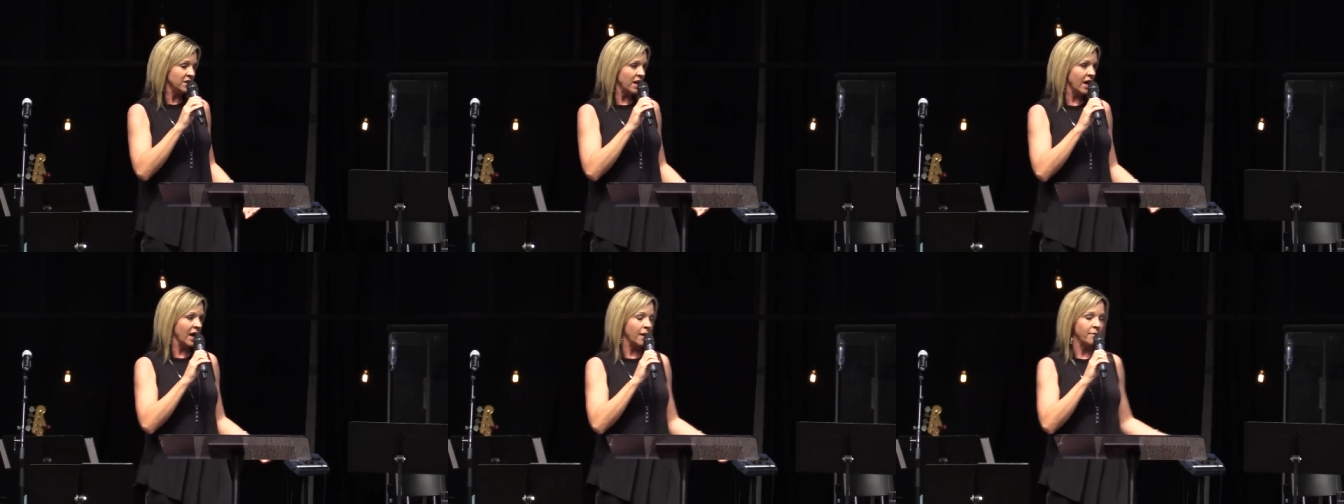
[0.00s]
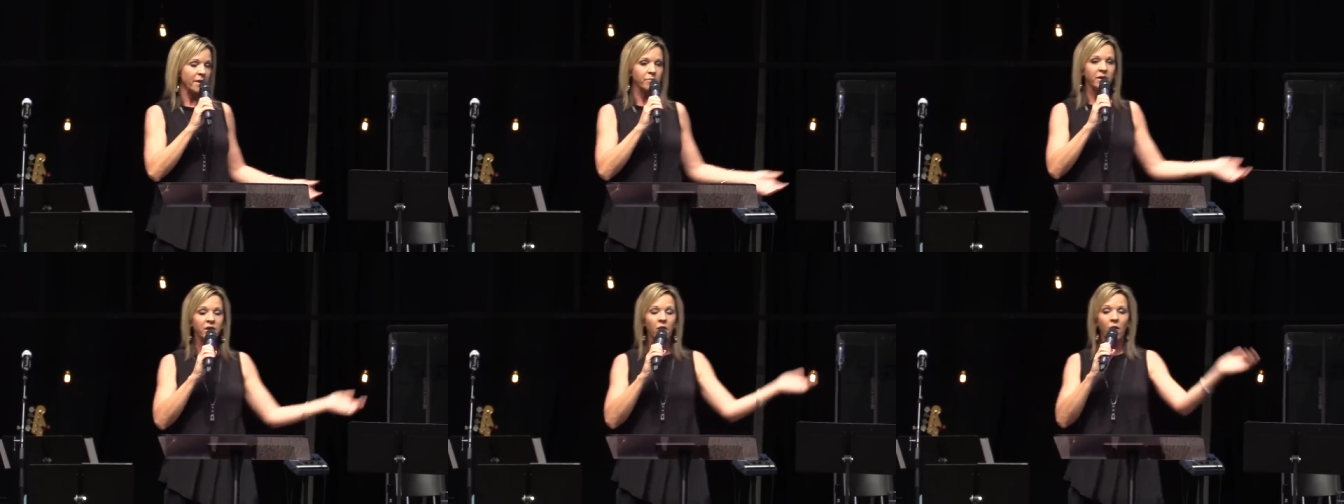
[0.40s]
Um,
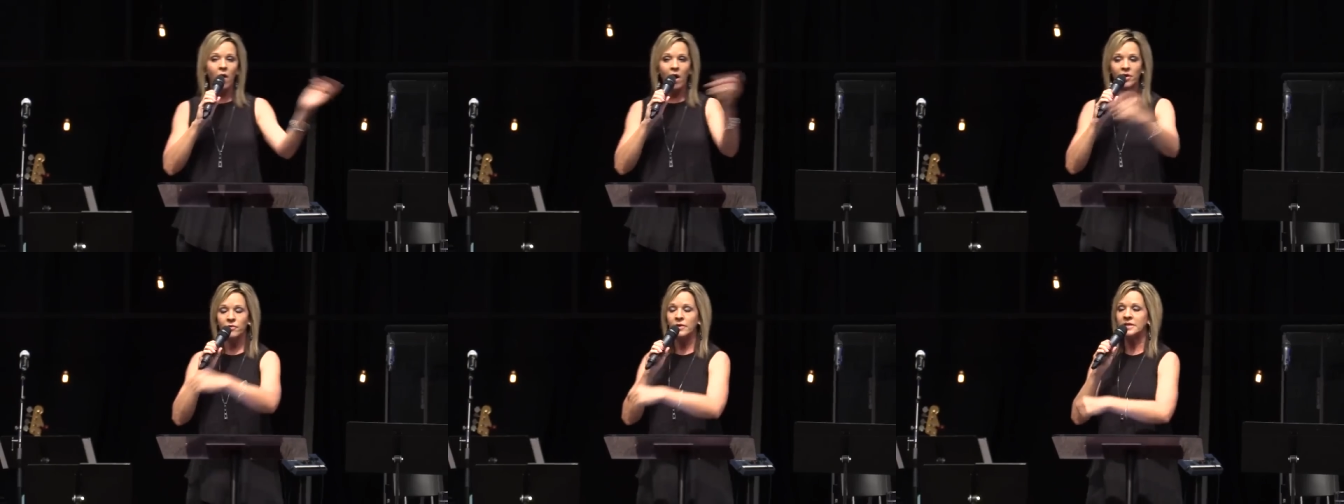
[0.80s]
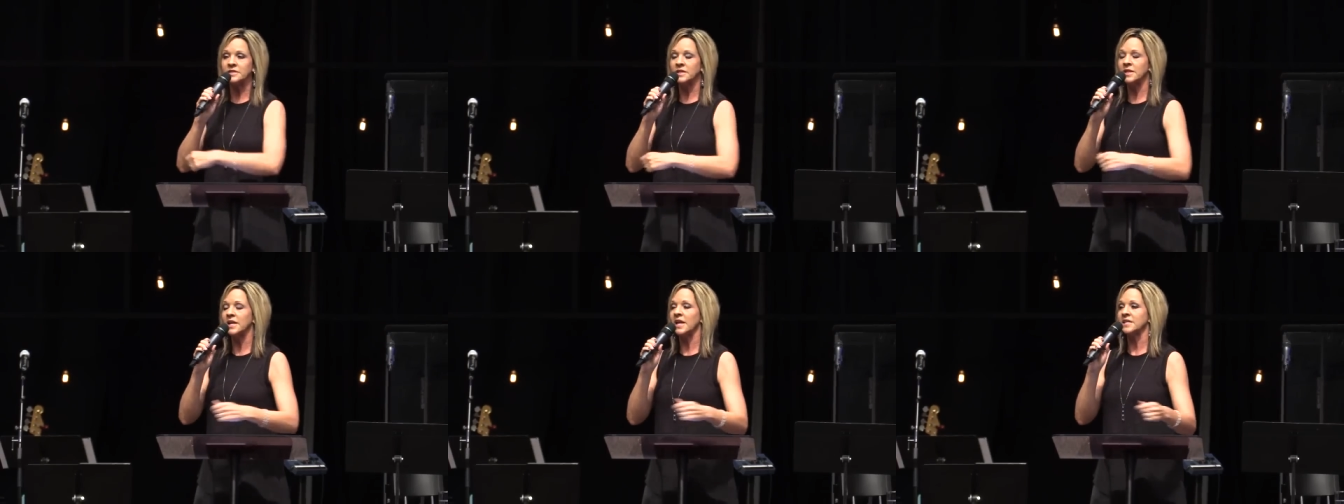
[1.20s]
and we go all the way
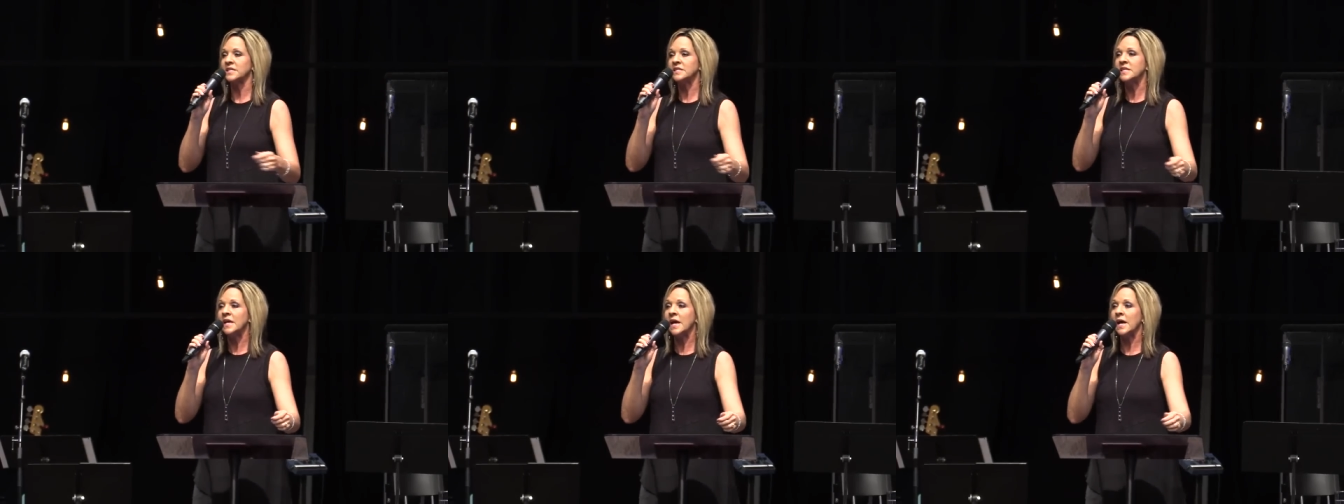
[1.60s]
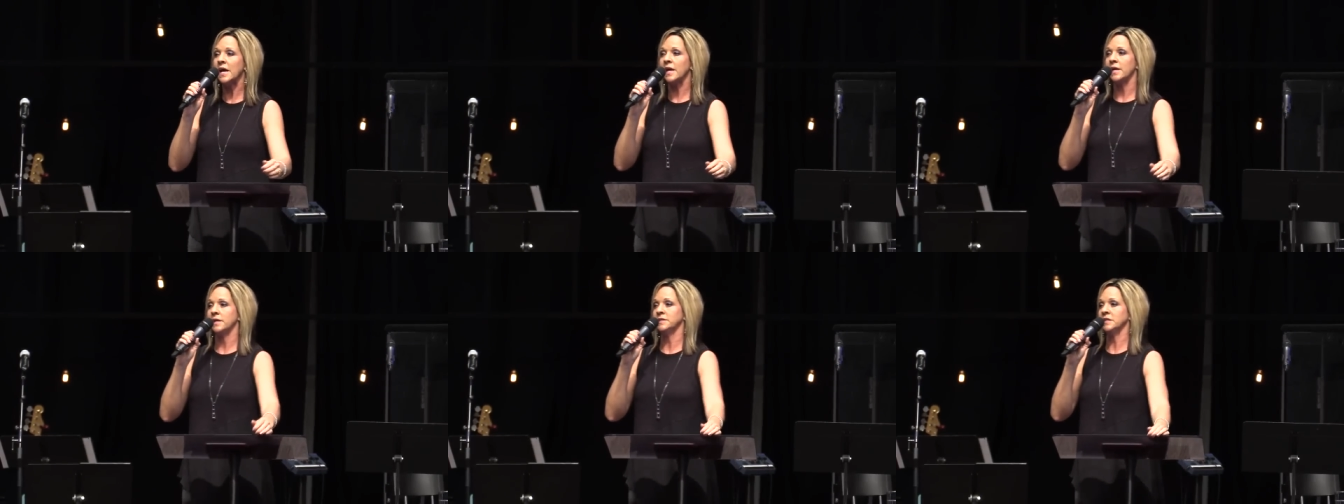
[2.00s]
to the next
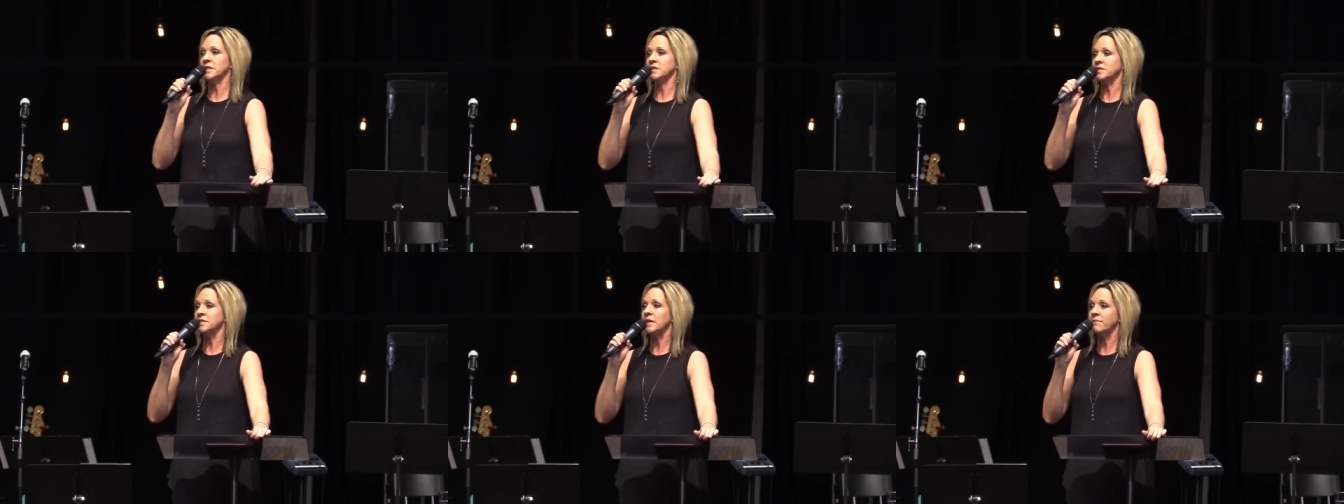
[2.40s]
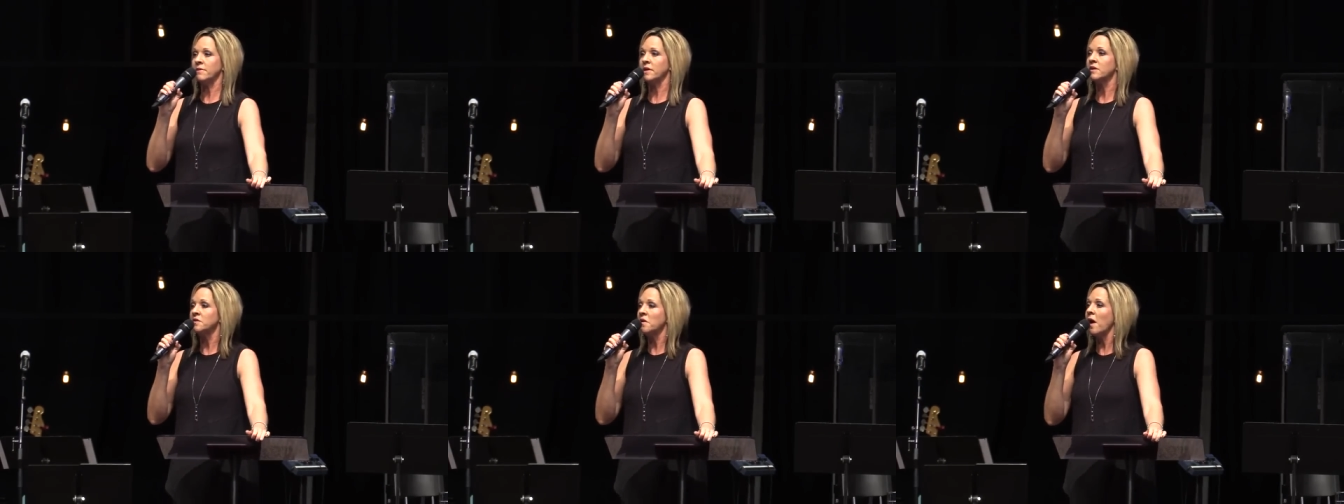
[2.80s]
day until
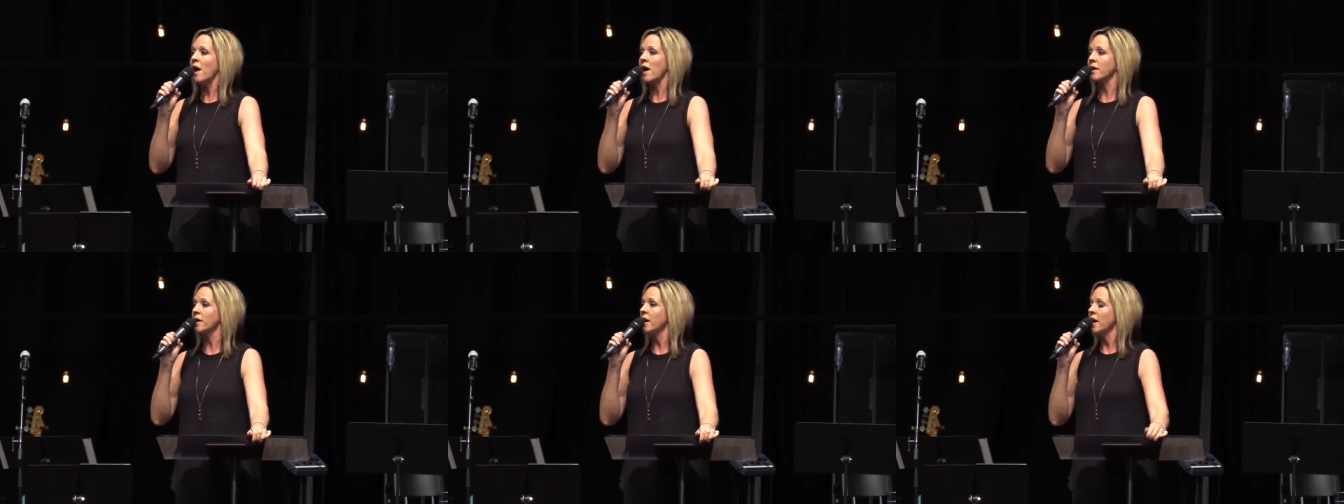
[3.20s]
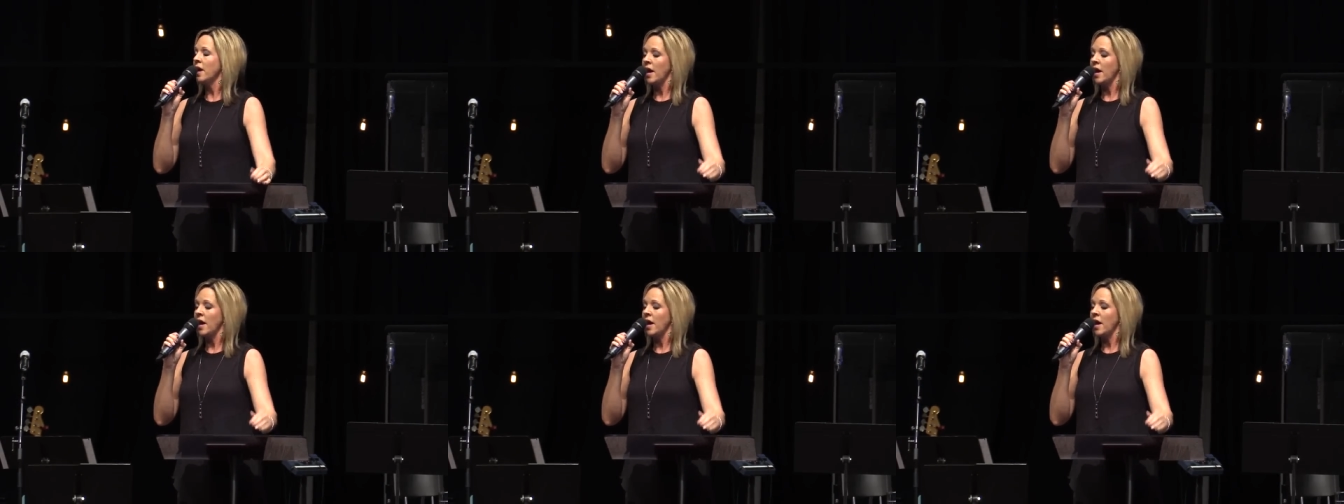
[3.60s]
7 o'clock.